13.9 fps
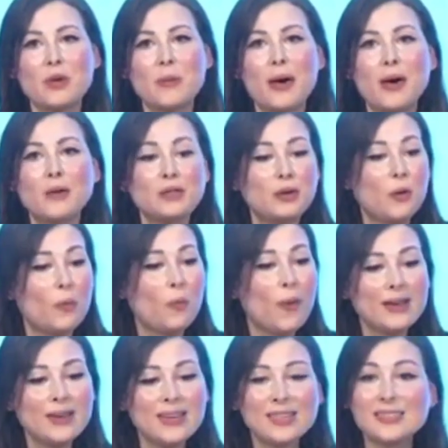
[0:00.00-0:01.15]
you about, you know,
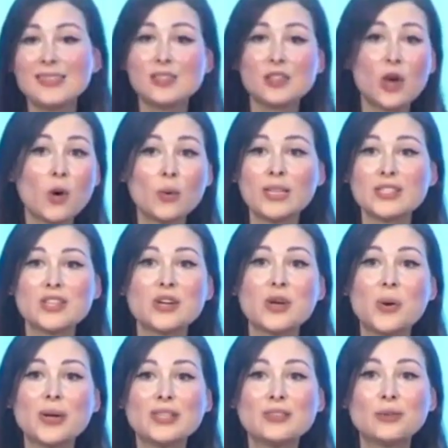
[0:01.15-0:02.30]
when is this coalition
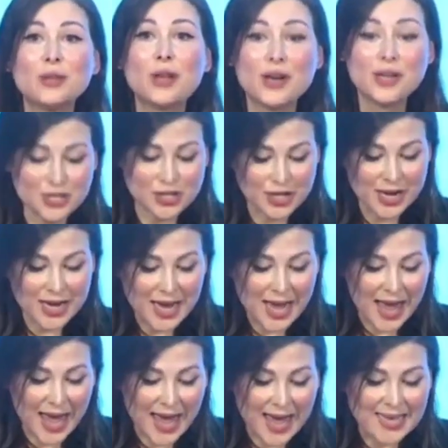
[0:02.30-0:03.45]
going to launch?
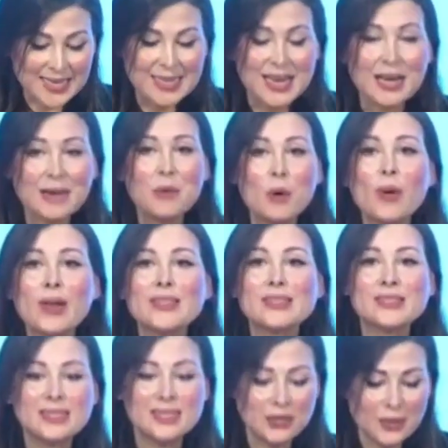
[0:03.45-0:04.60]
And what is,
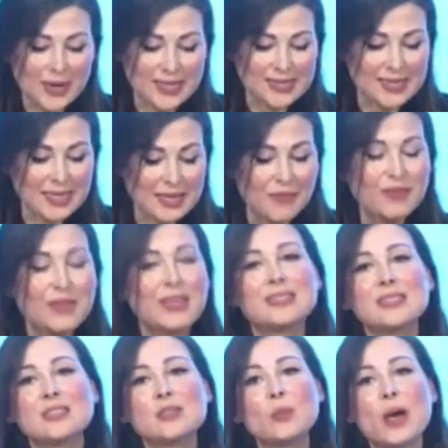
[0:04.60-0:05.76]
you know, its
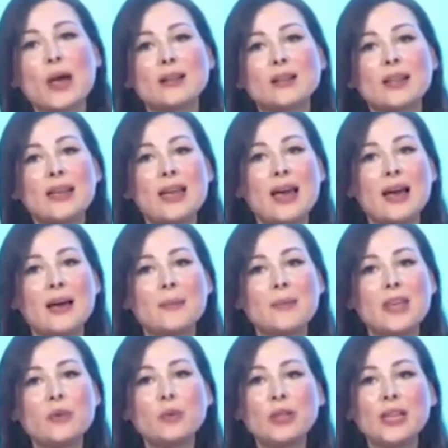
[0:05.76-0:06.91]
significance as well
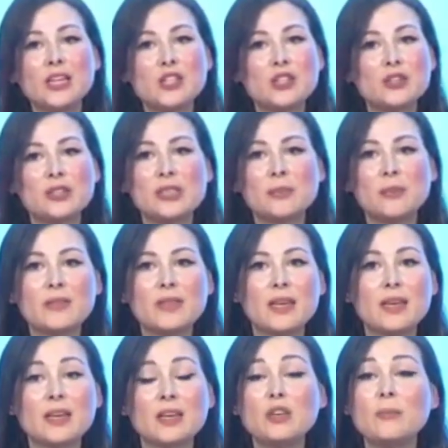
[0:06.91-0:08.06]
in relation to some of
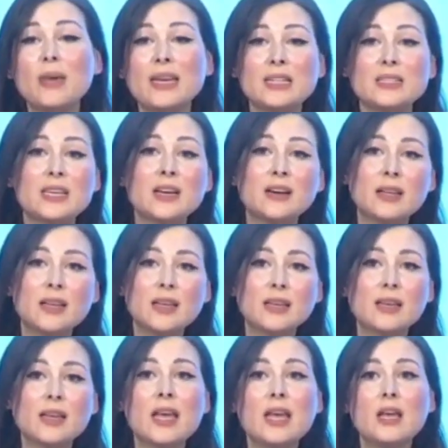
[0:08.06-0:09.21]
the
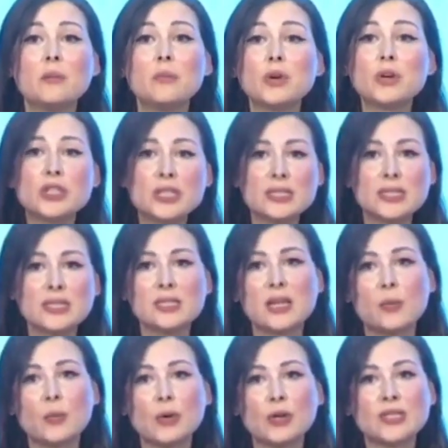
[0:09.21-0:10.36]
humanitarian emergencies
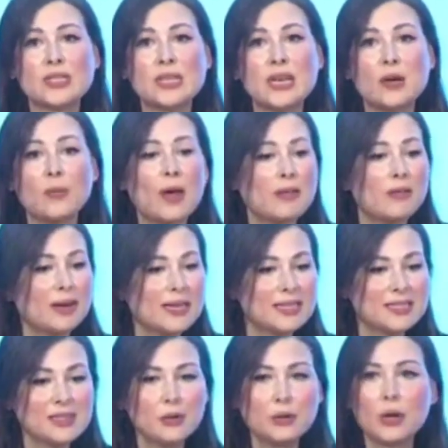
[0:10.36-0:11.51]
that we're seeing, whether
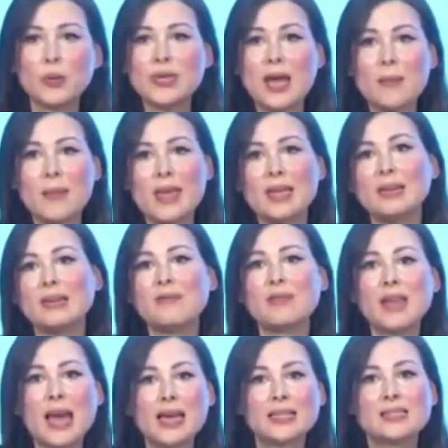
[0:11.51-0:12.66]
it's, you know, Yemen,
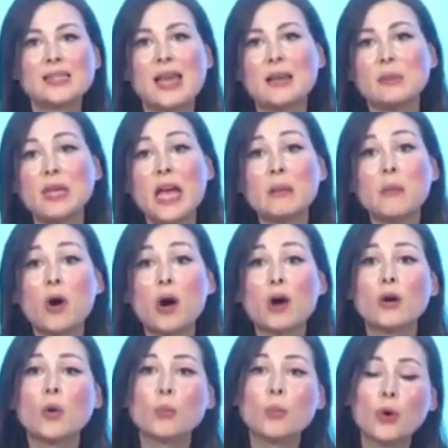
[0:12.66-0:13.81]
Afghanistan,
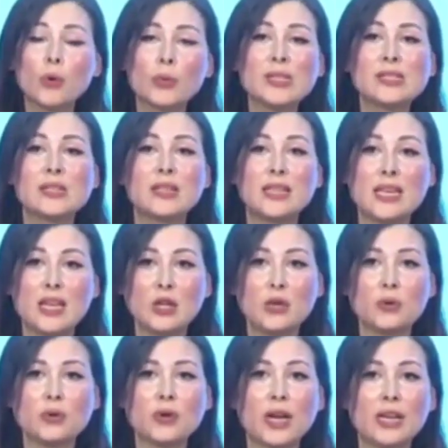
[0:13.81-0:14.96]
Myanmar, or more recently in
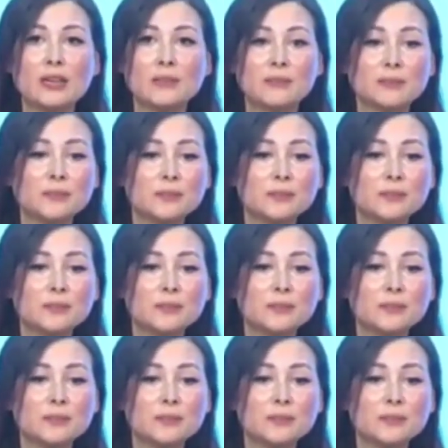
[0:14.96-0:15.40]
Ukraine?